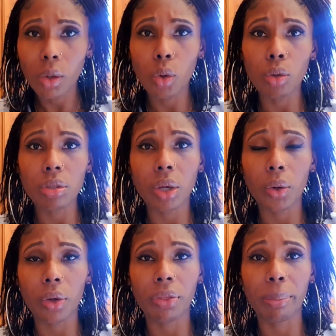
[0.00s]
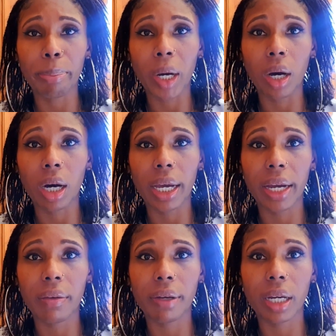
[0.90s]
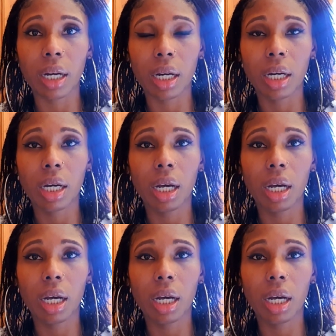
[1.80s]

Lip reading: Also on the bar area,